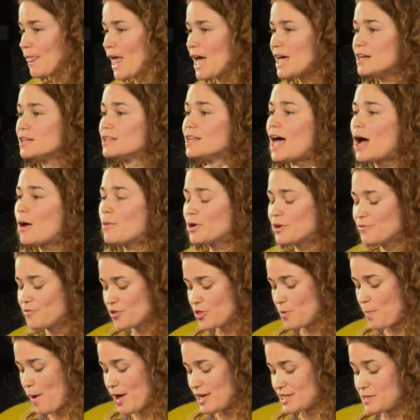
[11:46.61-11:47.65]
and allowing for
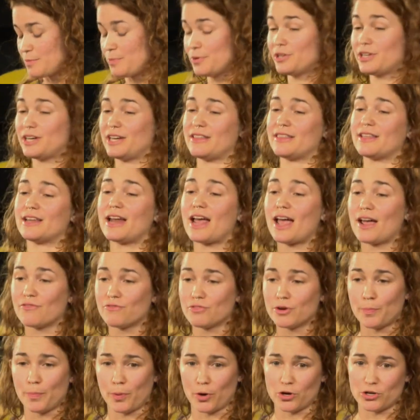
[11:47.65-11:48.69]
the possibility that
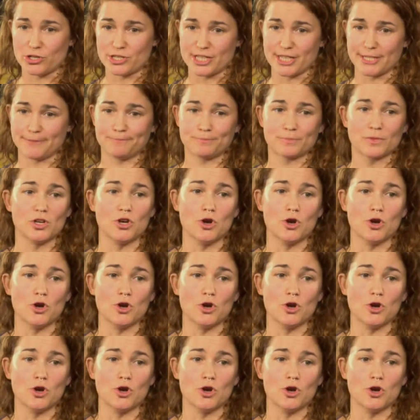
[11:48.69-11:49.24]
every person,